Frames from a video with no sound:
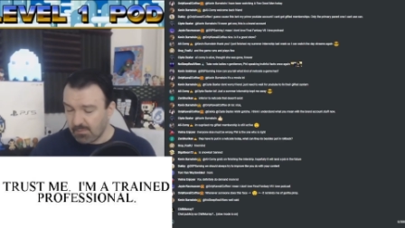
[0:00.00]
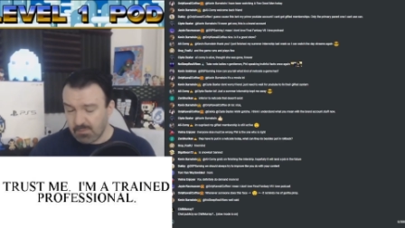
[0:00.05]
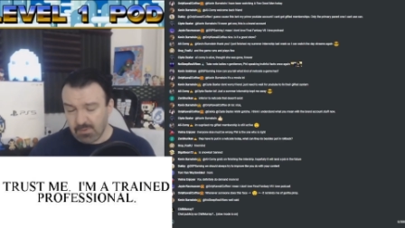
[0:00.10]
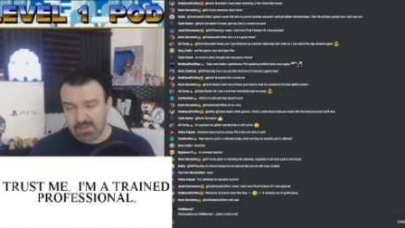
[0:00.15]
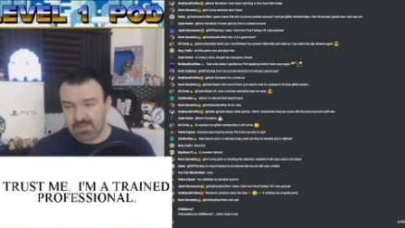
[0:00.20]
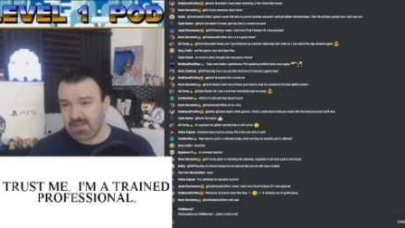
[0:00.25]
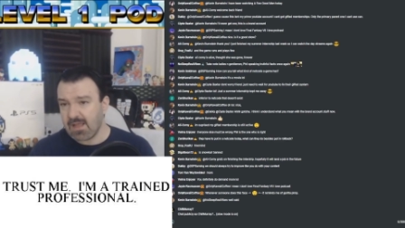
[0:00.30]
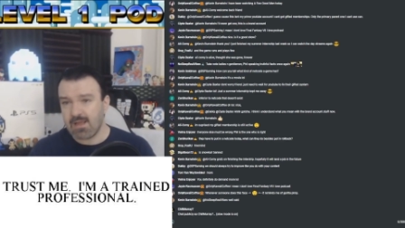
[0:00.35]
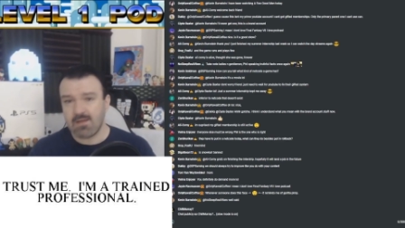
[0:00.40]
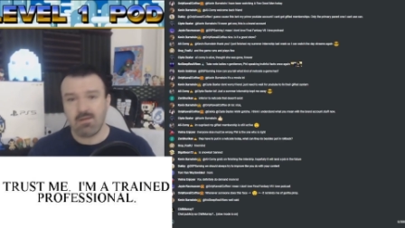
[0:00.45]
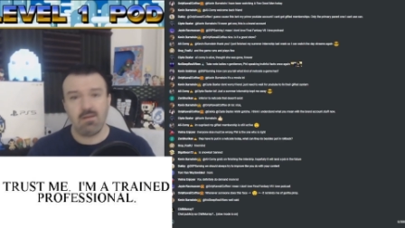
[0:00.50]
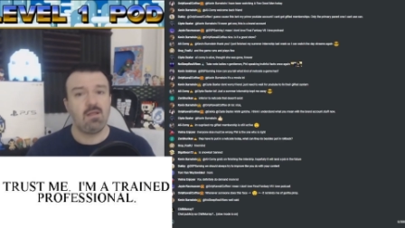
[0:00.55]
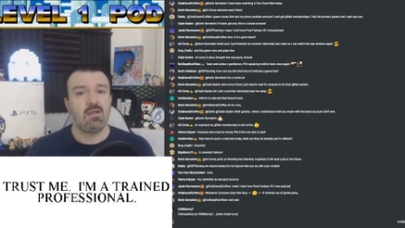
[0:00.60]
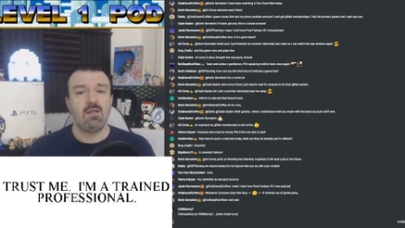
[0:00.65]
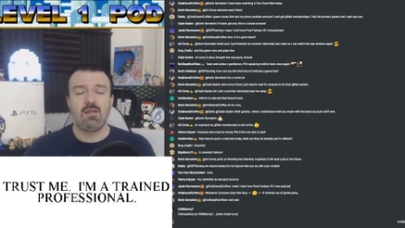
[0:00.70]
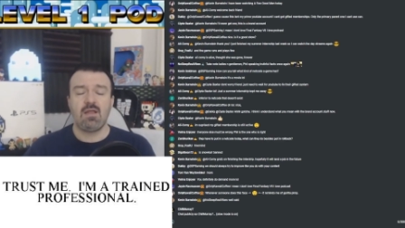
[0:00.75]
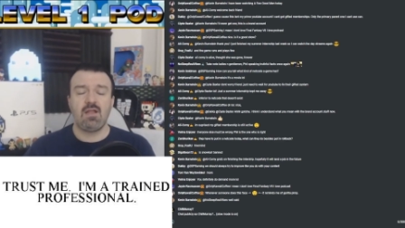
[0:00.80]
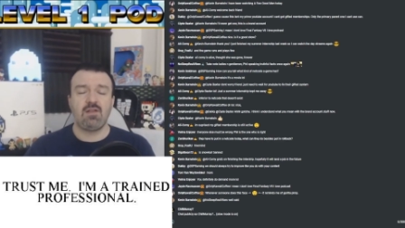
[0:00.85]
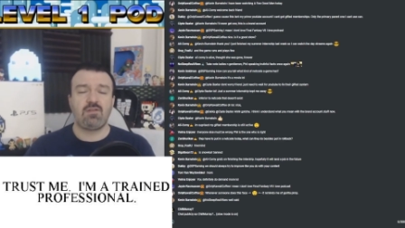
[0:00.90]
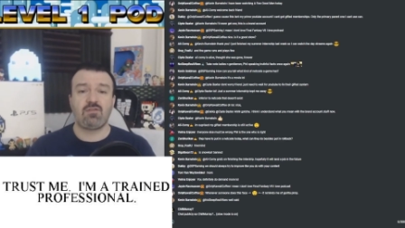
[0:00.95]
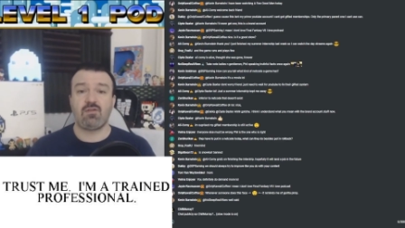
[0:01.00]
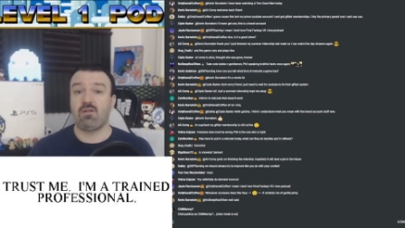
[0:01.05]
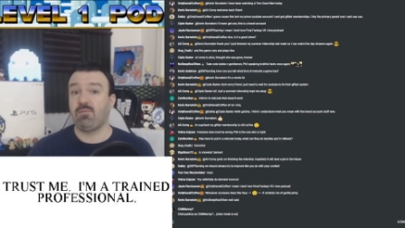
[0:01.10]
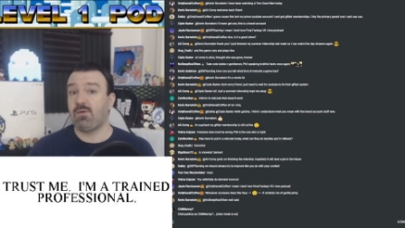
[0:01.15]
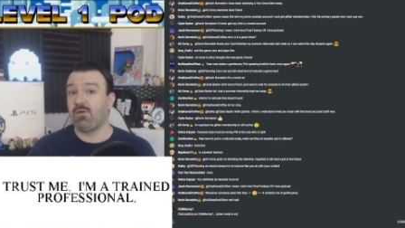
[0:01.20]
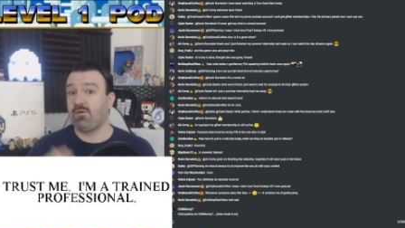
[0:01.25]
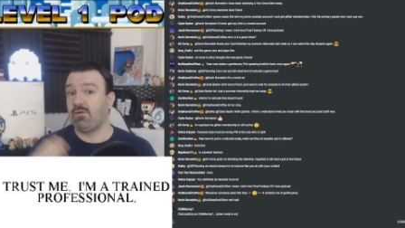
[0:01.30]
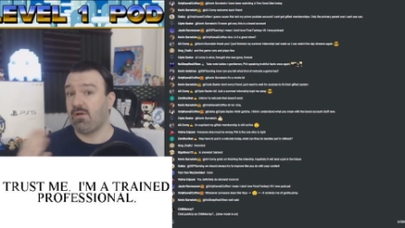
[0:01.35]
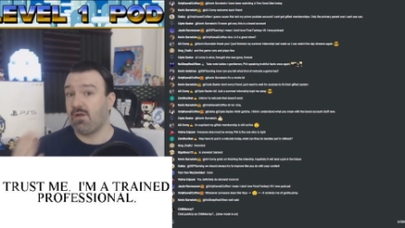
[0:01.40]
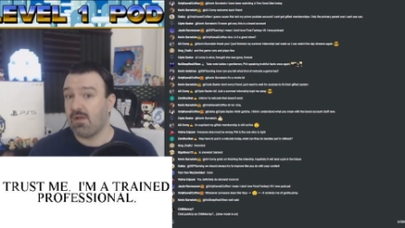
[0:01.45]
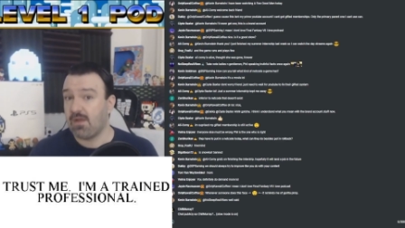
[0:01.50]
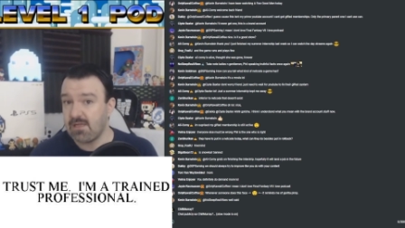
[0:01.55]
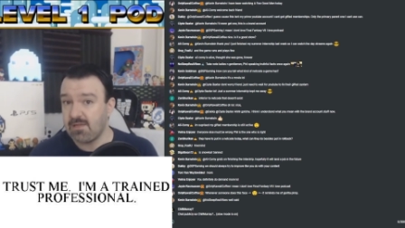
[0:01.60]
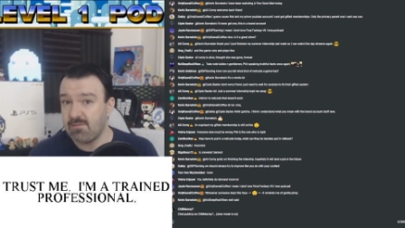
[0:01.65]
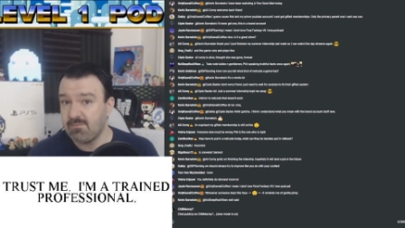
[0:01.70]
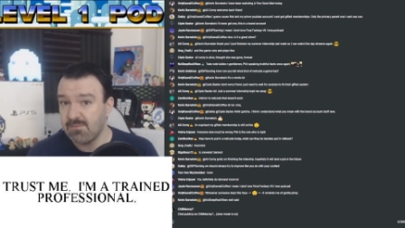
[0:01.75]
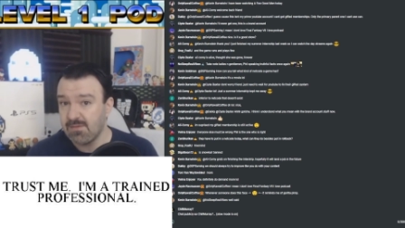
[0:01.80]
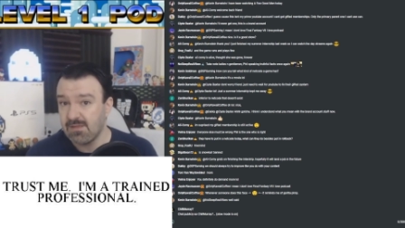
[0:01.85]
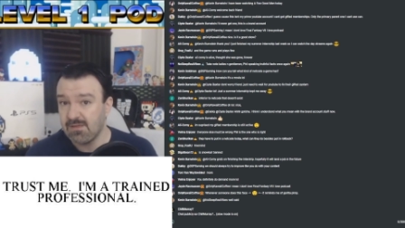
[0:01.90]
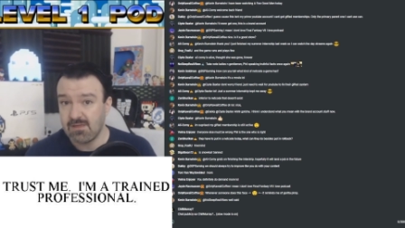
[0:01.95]
But again, it's all about
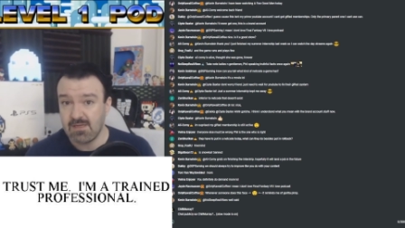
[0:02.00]
hype.